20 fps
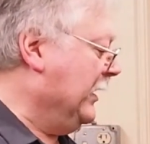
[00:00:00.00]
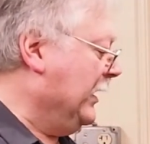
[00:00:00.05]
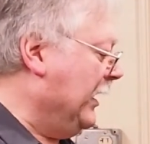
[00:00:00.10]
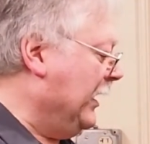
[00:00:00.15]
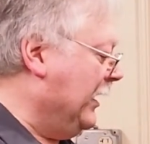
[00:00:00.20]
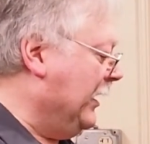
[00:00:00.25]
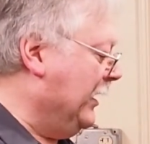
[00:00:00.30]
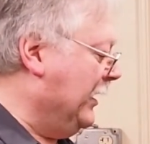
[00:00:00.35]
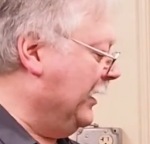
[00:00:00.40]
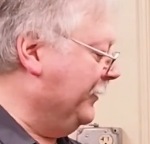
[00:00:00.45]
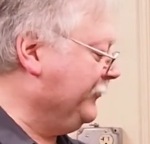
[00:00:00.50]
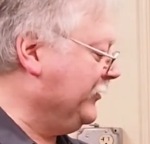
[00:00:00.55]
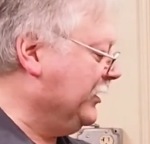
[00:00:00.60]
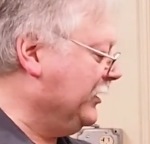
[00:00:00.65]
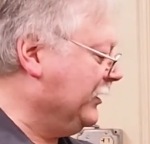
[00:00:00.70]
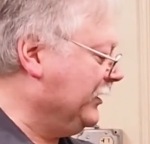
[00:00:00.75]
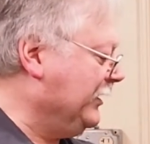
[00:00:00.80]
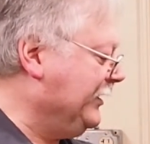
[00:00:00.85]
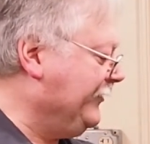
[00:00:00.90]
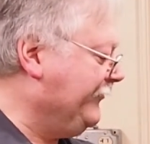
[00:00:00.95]
I'm
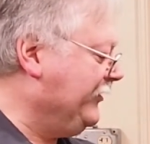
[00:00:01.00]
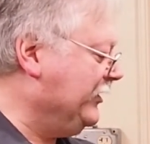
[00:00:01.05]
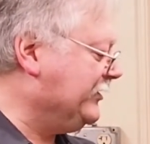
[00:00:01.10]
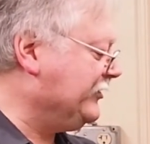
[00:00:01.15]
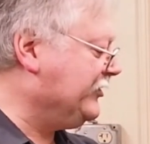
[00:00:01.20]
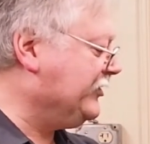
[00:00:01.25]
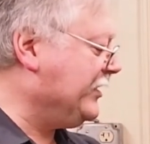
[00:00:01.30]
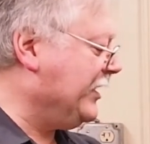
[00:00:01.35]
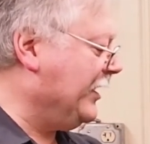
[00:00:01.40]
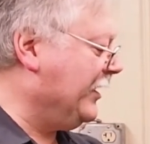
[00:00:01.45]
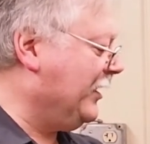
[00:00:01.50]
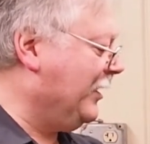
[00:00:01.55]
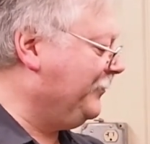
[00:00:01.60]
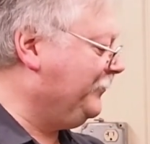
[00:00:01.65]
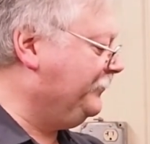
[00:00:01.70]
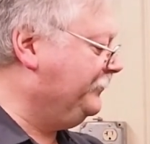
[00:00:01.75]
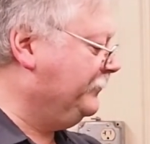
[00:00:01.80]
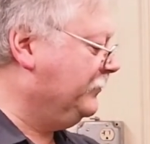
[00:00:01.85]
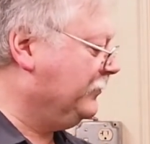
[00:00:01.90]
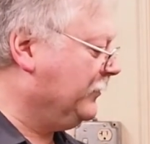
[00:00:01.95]
going to leave this set up
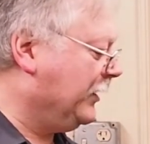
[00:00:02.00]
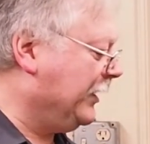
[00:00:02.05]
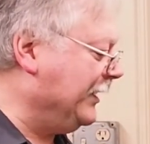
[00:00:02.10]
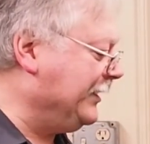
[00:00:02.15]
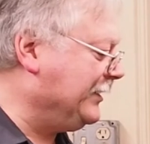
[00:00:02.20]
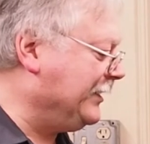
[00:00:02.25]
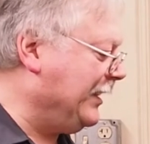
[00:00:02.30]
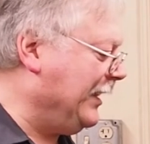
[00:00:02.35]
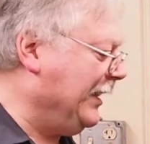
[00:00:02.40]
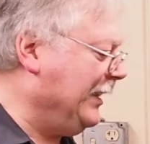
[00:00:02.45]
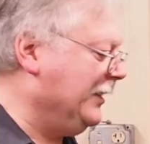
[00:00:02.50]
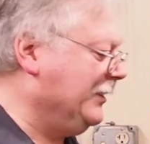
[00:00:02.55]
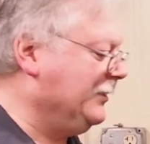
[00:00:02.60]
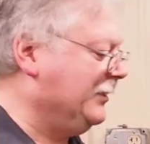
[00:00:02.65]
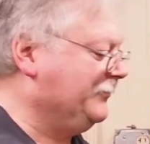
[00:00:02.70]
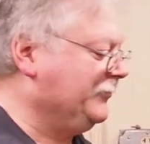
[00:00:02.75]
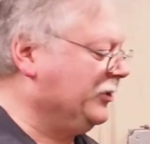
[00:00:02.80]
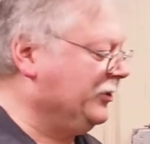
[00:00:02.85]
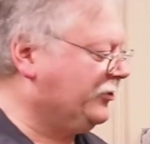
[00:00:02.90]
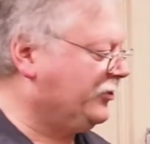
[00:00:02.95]
like that.
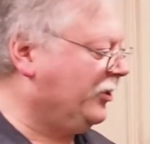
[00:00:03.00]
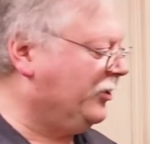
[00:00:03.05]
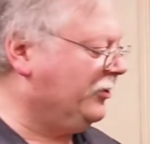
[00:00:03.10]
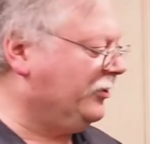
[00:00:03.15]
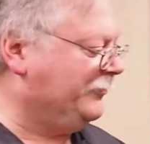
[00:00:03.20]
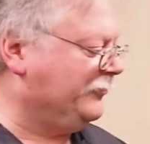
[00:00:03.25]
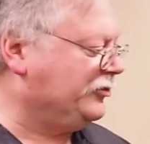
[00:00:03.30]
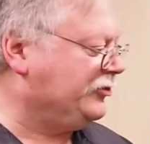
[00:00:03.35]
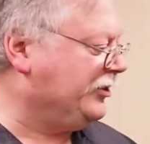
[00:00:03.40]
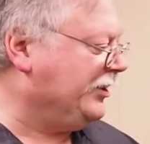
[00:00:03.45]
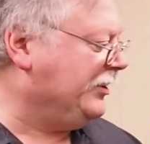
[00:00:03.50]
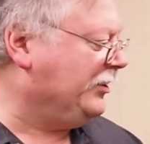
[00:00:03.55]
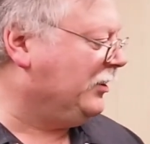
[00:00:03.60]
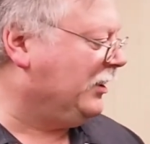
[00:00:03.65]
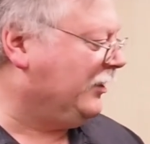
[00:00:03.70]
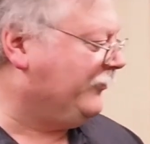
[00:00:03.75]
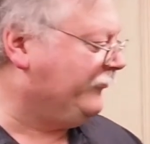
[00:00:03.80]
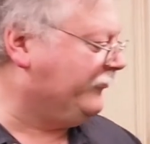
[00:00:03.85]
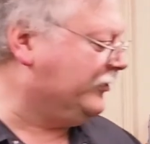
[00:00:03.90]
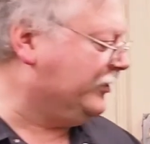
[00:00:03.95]
I'm going to turn the machine
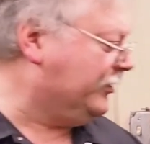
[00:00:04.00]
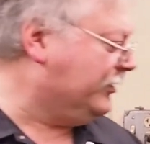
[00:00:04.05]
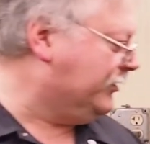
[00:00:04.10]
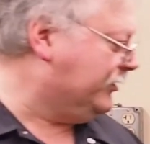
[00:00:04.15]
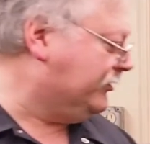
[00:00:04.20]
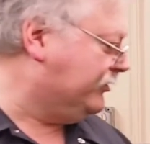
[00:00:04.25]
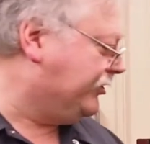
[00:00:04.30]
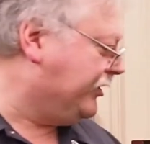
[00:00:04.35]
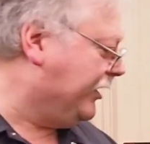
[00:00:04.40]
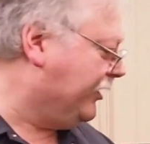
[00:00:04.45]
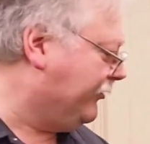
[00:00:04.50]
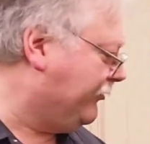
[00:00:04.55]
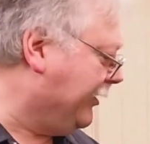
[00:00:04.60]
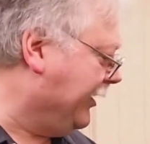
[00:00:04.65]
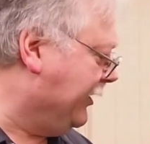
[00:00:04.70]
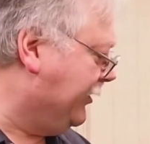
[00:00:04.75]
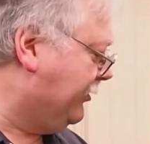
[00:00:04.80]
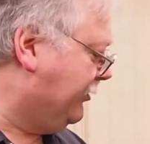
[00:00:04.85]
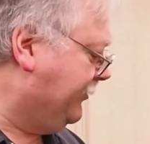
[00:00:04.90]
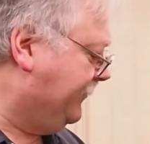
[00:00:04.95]
off, the
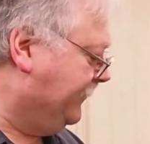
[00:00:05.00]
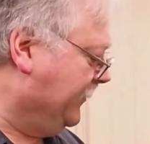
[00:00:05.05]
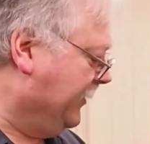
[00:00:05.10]
generator,